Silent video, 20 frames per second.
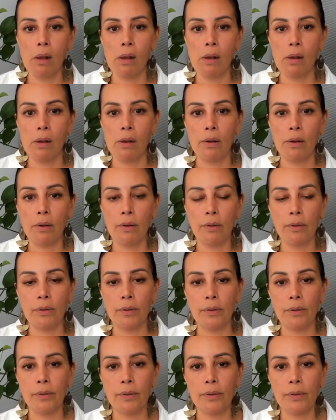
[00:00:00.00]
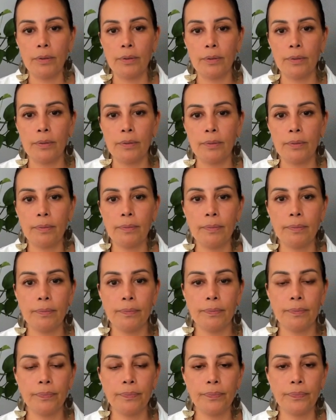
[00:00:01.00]

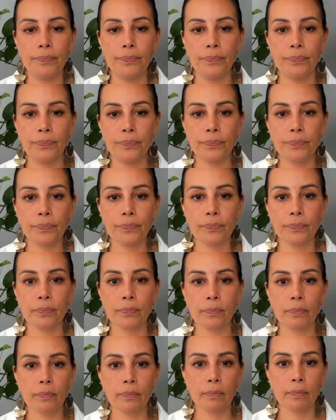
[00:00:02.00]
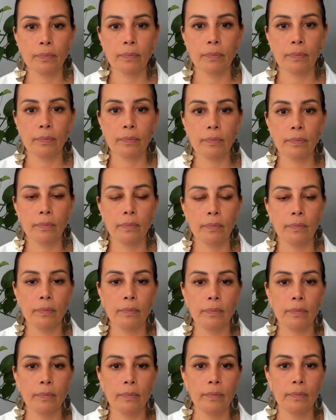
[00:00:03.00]

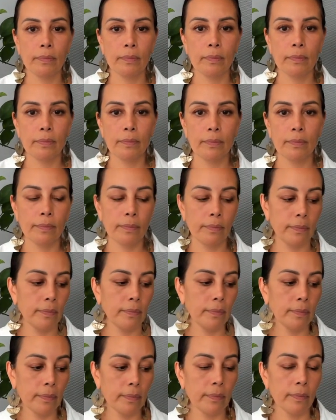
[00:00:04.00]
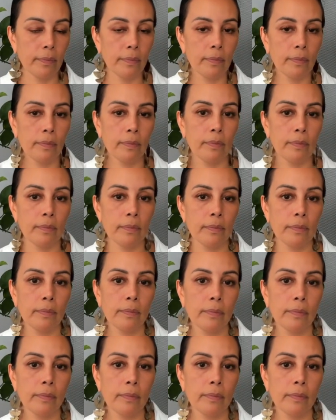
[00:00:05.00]
This person isn't speaking.